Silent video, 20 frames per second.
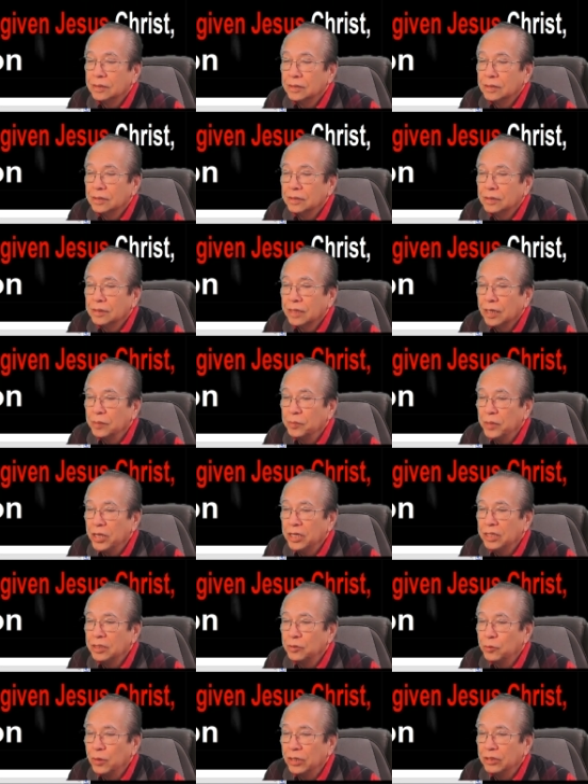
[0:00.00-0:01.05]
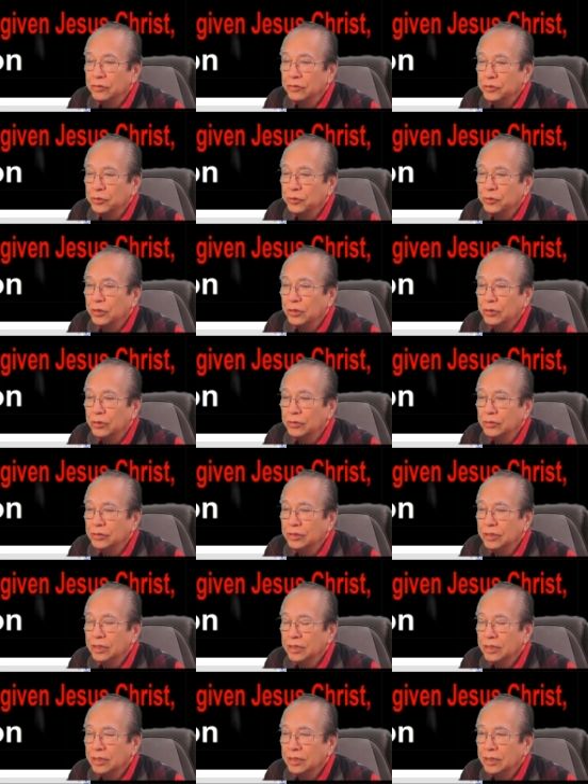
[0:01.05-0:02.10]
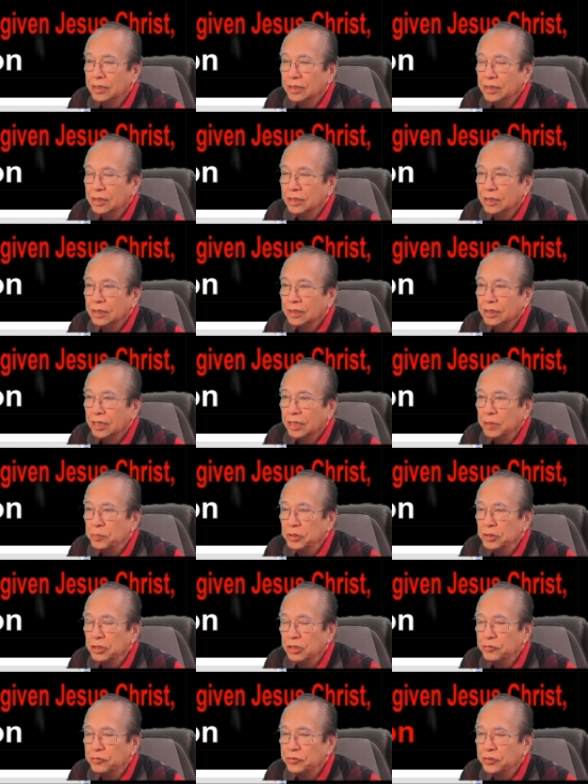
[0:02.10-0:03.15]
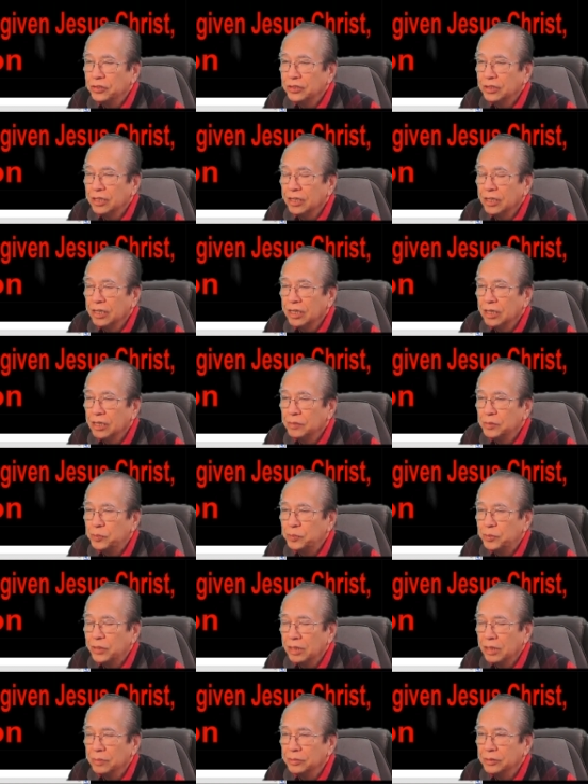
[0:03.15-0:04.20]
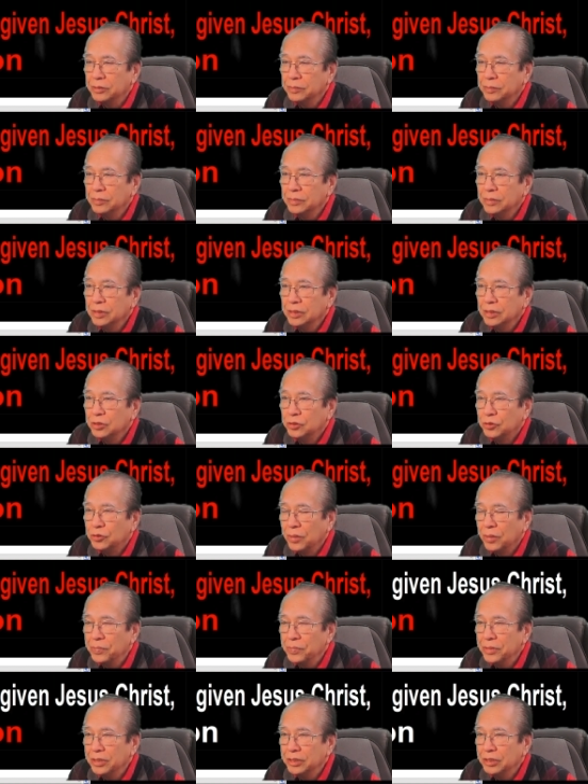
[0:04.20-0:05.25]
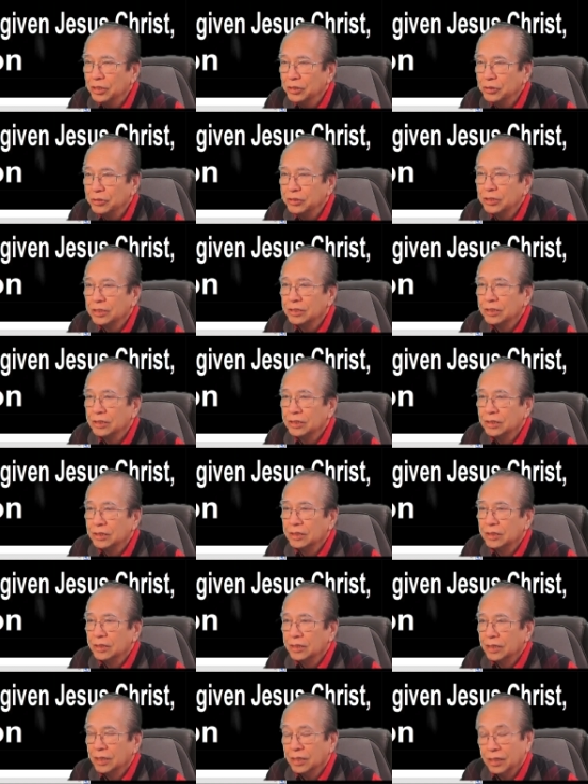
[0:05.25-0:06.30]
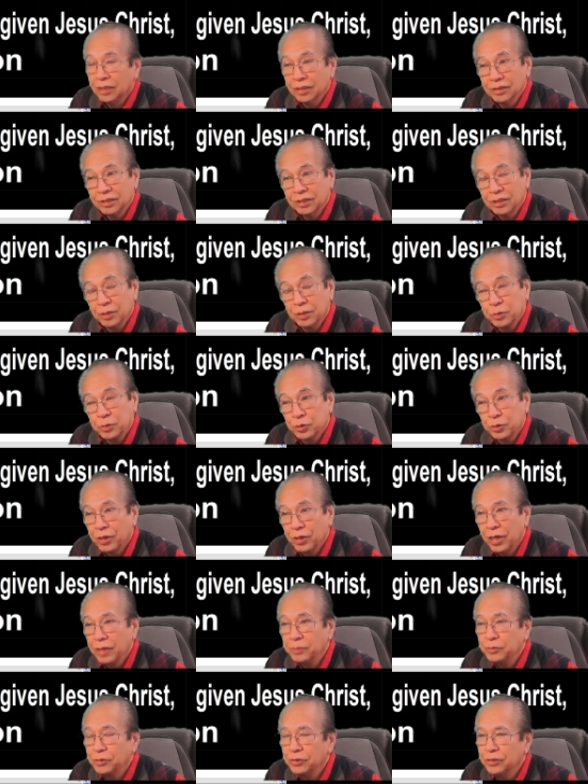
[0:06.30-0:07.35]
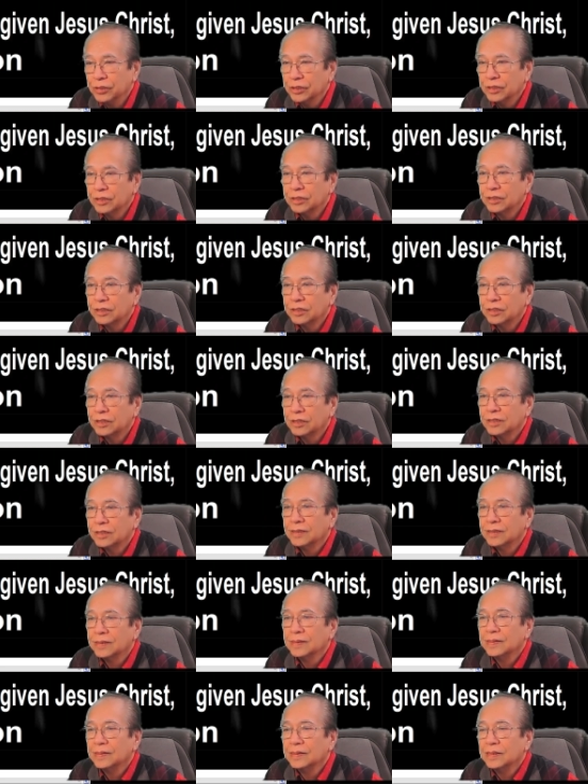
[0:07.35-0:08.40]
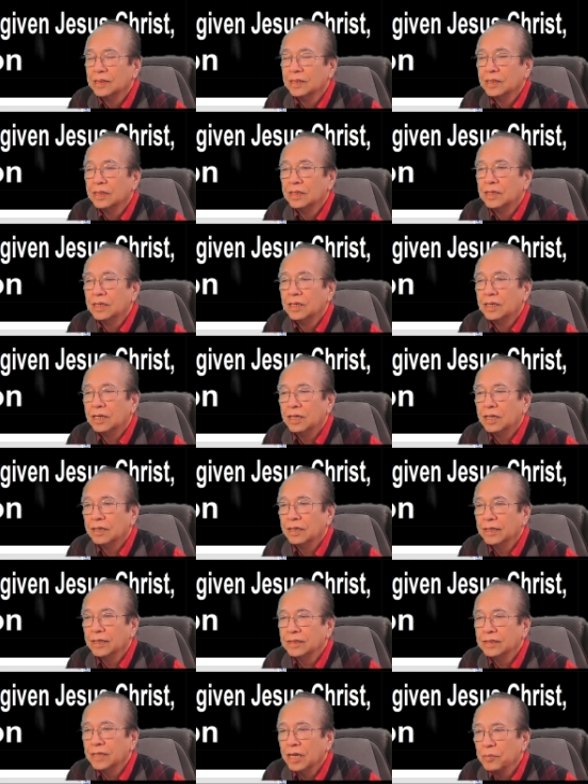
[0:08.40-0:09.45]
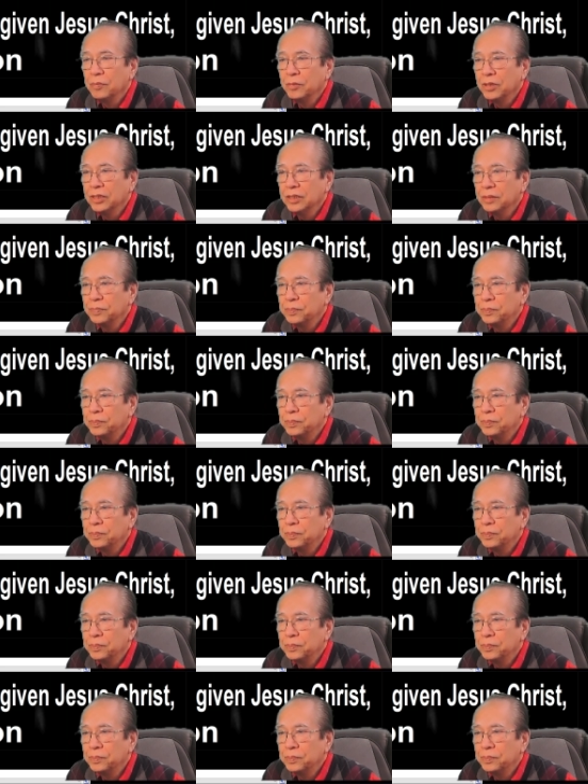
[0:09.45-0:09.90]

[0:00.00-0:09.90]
can make one of your own. Let me know if you're gonna have a problem. Drop me a note and subscribe to this. All right, I'm gonna